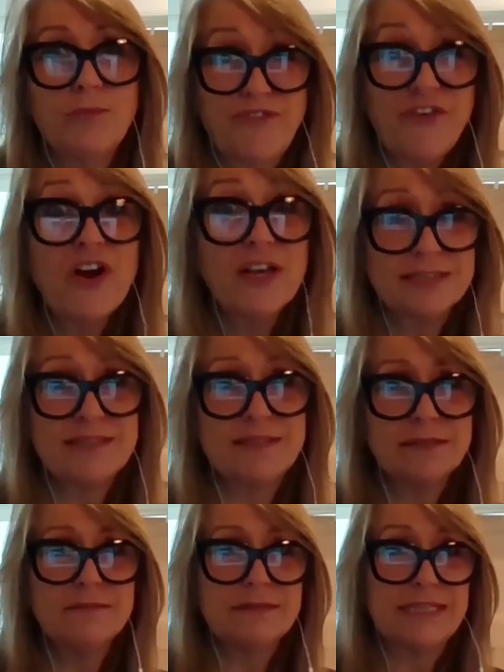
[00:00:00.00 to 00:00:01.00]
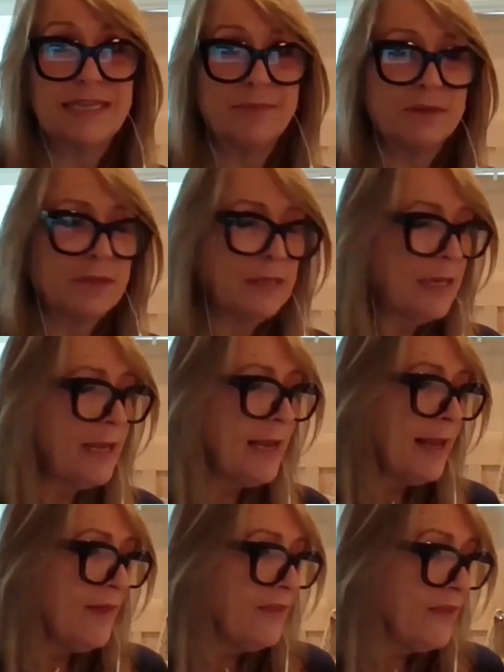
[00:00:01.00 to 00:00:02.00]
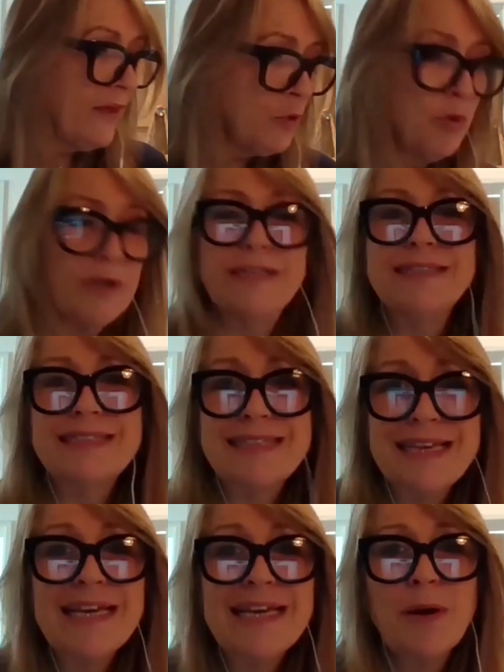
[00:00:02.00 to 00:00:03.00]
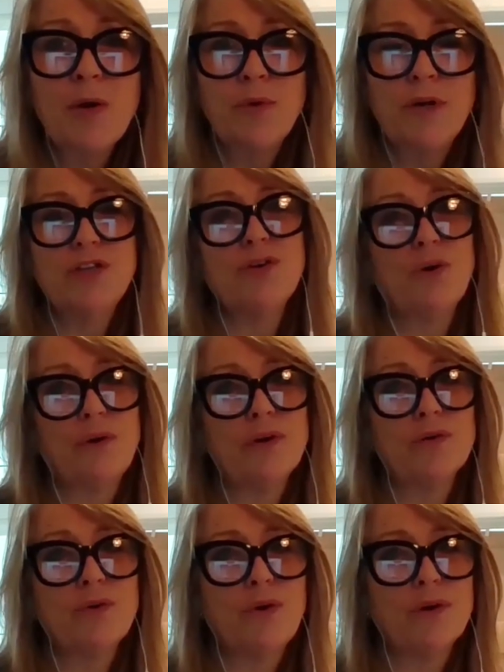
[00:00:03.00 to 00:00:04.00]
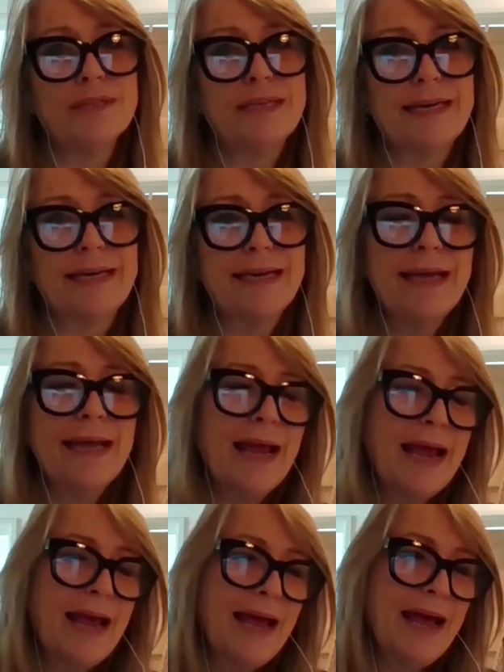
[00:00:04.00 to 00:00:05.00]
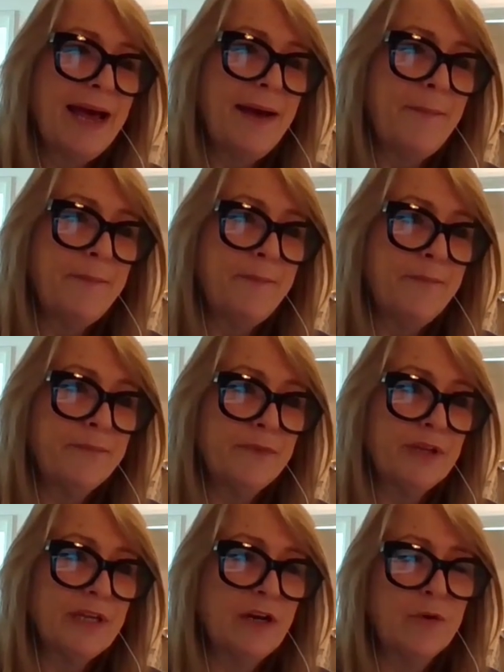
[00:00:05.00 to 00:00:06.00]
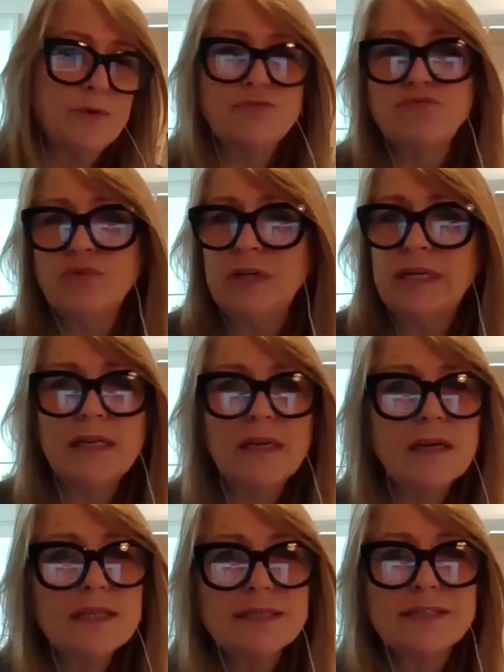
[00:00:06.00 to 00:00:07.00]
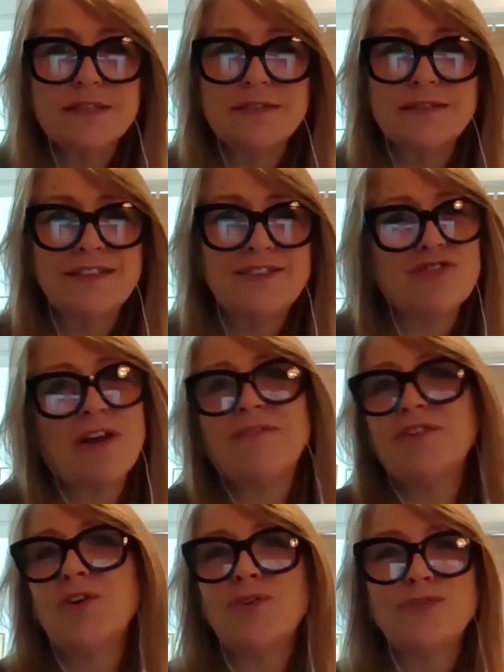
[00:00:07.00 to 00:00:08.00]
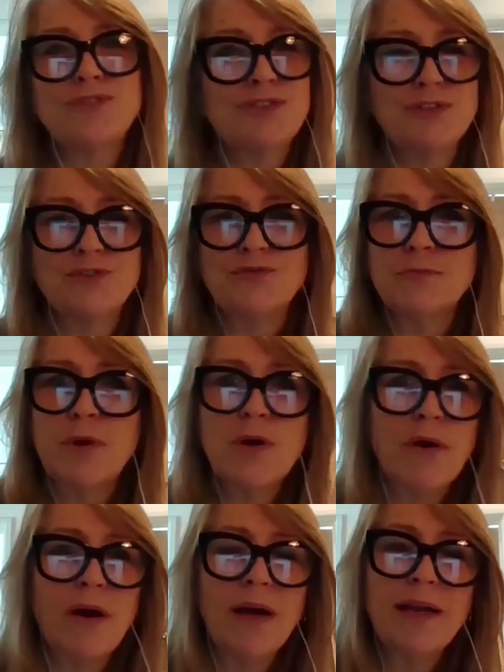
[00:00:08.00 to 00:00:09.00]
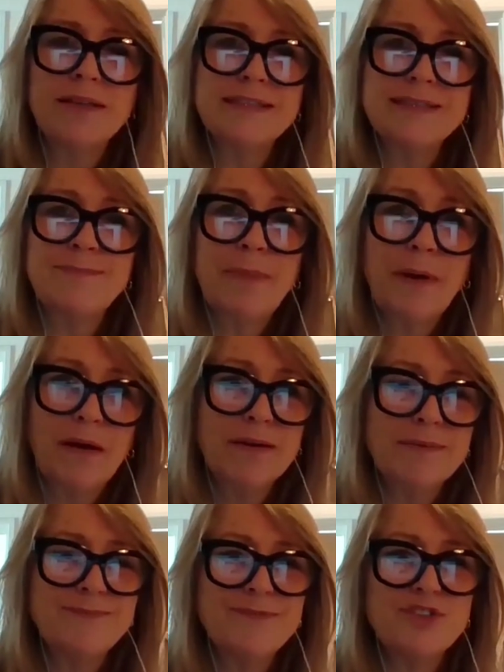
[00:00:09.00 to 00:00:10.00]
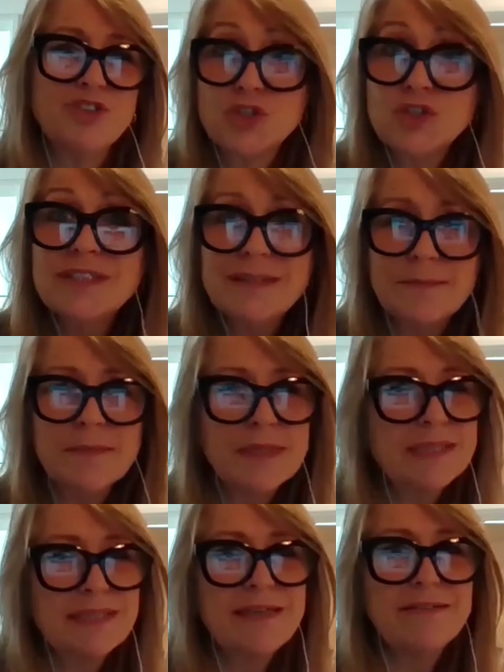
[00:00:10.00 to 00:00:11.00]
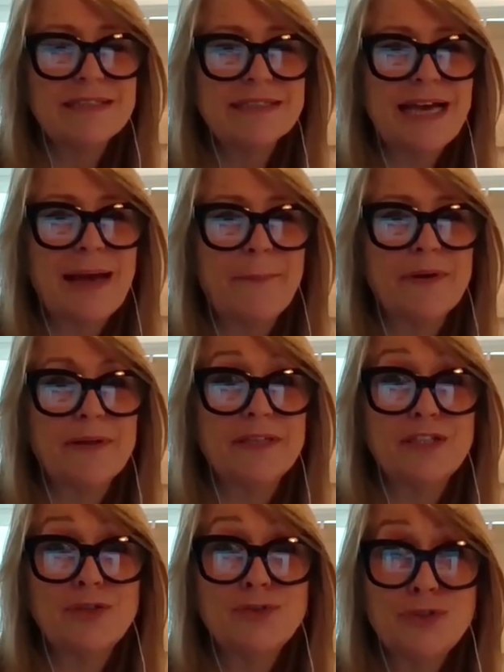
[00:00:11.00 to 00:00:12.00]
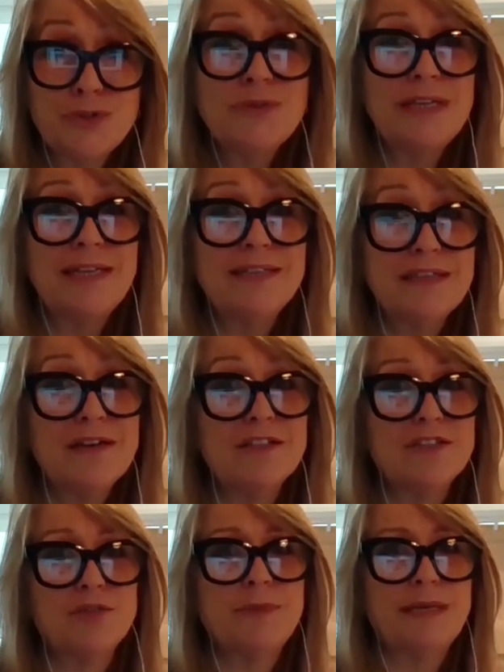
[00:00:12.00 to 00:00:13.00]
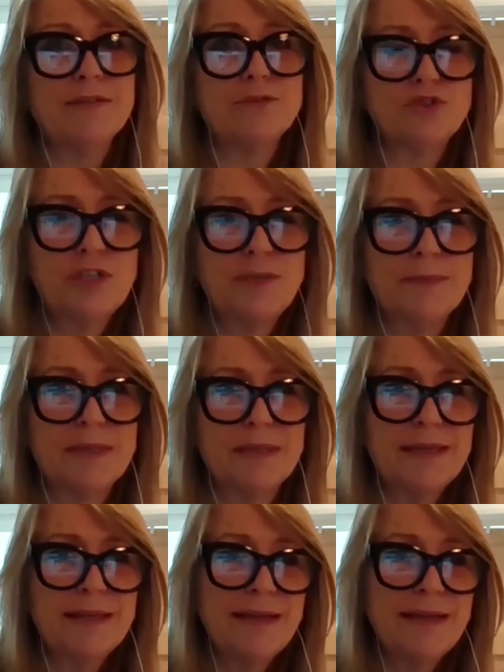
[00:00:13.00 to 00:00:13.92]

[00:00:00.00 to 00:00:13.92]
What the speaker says: first tip. The other one is think about where you're going on holiday. It's really nice to travel off to those remote islands, but should something serious happen and you do need urgent medical treatment,